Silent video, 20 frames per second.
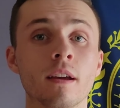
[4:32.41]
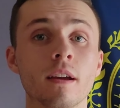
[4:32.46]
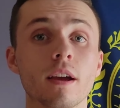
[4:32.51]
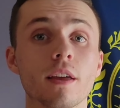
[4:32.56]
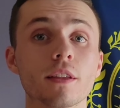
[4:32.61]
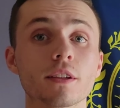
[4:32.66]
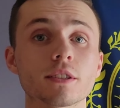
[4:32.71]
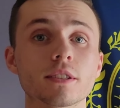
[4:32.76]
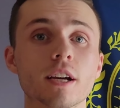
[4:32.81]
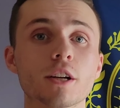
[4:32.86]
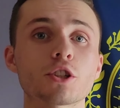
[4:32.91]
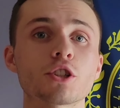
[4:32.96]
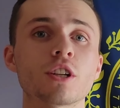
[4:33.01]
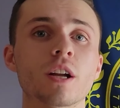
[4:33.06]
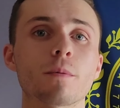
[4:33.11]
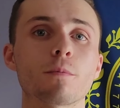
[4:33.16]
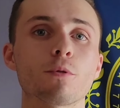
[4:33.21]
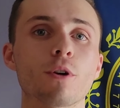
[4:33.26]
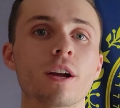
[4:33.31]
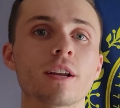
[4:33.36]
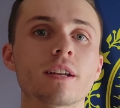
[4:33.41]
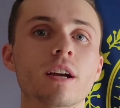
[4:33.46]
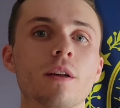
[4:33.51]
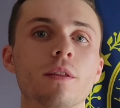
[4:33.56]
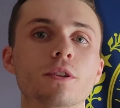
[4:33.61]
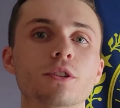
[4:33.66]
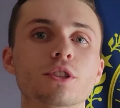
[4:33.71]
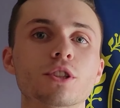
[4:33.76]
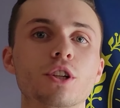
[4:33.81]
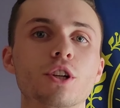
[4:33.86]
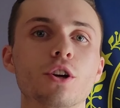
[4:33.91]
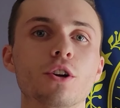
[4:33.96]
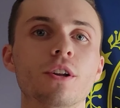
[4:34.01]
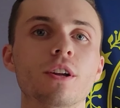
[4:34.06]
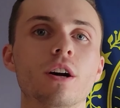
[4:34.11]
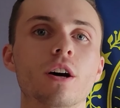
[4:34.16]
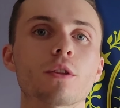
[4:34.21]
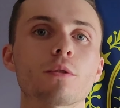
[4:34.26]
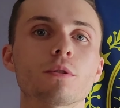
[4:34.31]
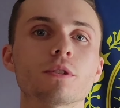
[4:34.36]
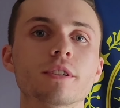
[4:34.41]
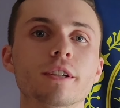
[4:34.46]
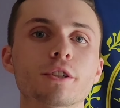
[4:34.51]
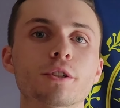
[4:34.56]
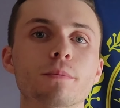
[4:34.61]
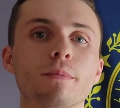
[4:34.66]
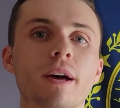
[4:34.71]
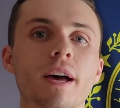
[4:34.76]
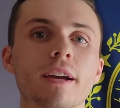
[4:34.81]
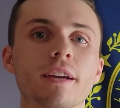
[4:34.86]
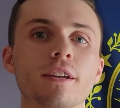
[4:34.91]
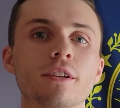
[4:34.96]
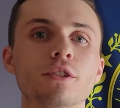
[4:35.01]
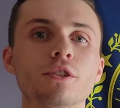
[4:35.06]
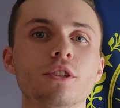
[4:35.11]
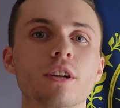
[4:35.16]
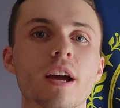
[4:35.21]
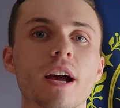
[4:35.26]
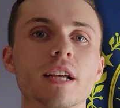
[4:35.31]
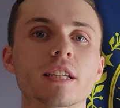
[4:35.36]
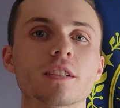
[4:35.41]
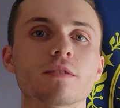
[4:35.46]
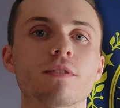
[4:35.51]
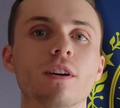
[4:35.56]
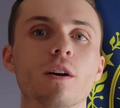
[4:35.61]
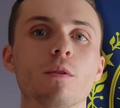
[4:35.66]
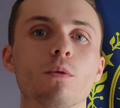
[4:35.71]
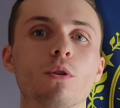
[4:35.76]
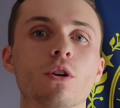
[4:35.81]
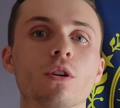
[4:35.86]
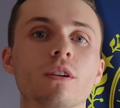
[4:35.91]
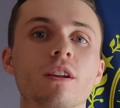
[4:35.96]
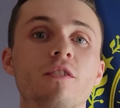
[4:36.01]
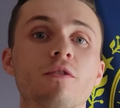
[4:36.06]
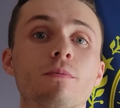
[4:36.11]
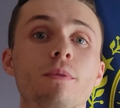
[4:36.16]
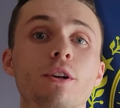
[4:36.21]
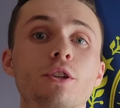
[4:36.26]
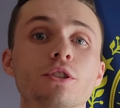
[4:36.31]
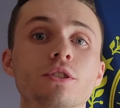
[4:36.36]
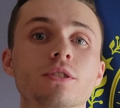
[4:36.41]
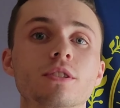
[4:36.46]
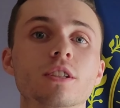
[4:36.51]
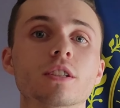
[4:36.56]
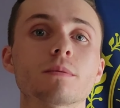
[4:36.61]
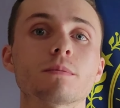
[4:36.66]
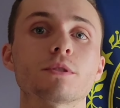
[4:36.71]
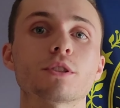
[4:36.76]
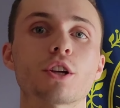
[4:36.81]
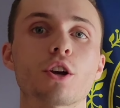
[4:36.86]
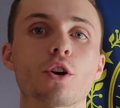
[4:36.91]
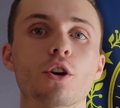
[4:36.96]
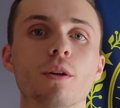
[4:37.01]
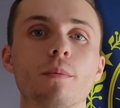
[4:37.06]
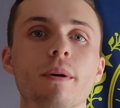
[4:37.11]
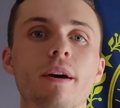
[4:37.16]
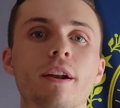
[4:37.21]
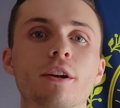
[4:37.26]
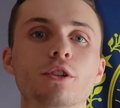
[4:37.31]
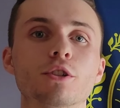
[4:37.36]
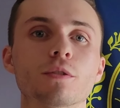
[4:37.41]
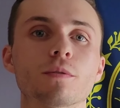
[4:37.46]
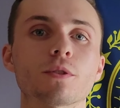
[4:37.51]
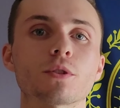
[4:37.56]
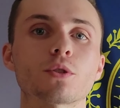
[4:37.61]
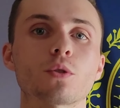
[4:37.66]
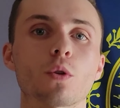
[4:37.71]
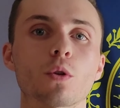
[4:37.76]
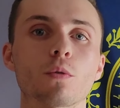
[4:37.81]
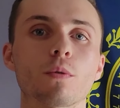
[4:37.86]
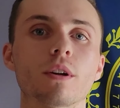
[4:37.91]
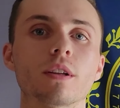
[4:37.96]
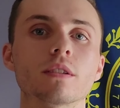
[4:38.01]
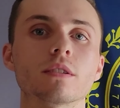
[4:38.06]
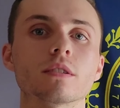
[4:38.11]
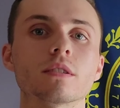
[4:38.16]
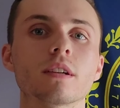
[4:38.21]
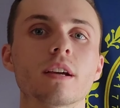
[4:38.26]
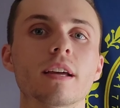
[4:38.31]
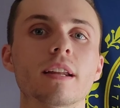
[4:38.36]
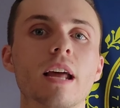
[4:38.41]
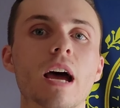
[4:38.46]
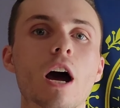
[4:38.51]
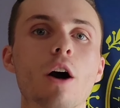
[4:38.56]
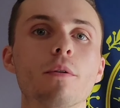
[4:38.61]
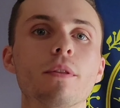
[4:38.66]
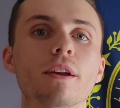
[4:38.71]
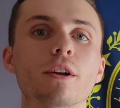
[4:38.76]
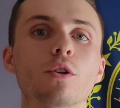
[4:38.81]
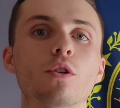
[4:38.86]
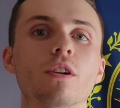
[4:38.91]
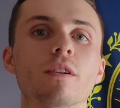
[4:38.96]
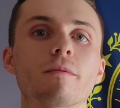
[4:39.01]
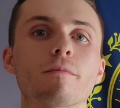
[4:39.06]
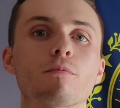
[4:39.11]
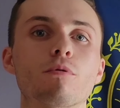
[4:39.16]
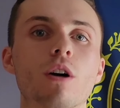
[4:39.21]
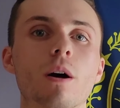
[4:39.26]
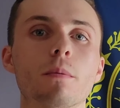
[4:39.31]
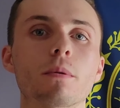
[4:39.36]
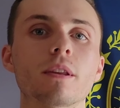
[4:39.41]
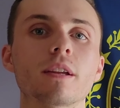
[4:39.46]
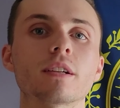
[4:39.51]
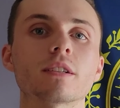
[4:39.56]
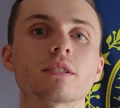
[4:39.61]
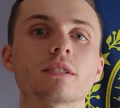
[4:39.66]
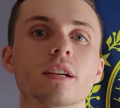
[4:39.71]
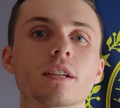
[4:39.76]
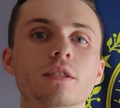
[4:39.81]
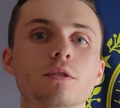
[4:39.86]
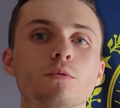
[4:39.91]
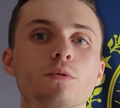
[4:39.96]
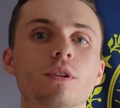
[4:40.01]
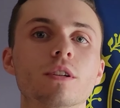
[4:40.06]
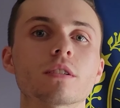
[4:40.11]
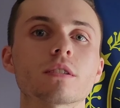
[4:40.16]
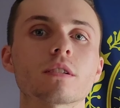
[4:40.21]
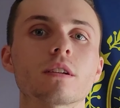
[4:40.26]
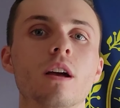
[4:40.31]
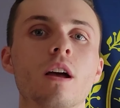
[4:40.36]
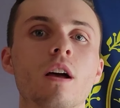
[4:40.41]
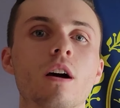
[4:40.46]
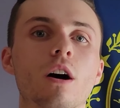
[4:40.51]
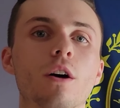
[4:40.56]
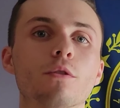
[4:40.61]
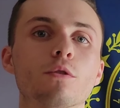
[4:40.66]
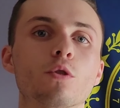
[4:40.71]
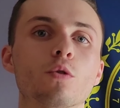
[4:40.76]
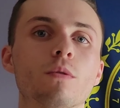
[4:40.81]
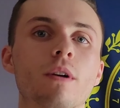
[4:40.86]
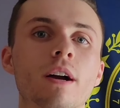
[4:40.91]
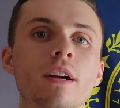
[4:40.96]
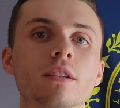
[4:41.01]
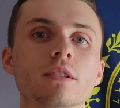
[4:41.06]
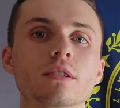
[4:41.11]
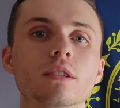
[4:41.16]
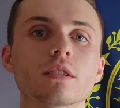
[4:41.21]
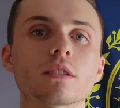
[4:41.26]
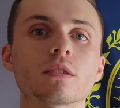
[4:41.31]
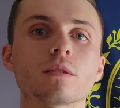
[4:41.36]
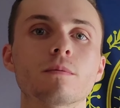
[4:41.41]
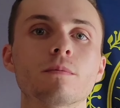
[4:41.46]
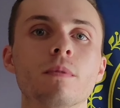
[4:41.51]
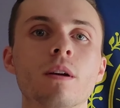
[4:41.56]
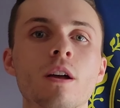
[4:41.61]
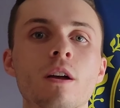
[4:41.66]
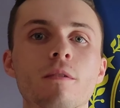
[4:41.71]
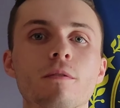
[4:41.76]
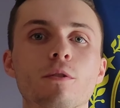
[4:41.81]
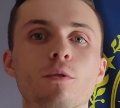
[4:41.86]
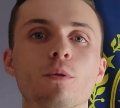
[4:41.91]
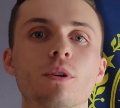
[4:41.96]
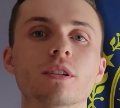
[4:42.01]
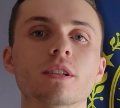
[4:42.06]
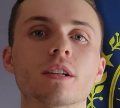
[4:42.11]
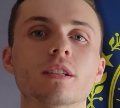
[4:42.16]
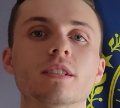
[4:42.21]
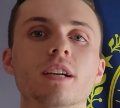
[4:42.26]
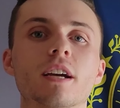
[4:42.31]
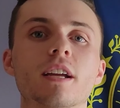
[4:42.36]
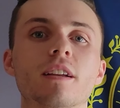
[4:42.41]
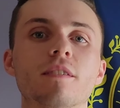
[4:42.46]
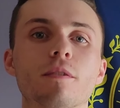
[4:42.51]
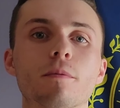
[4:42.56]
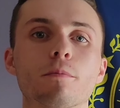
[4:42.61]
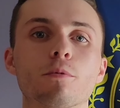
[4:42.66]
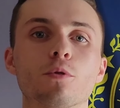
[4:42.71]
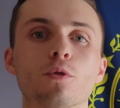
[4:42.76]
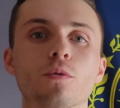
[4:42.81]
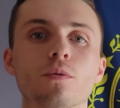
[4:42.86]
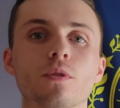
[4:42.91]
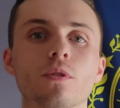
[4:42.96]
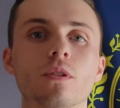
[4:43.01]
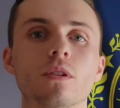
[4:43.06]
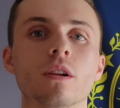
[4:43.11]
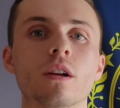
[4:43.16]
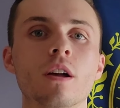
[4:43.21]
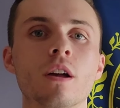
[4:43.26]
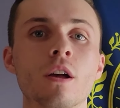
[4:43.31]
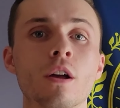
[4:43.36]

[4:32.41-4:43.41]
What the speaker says: In this section, I break down the security authorization package as if I were an information systems security manager for SolarWinds, and how they could have properly assessed risk on their Orion system for risk executive approval.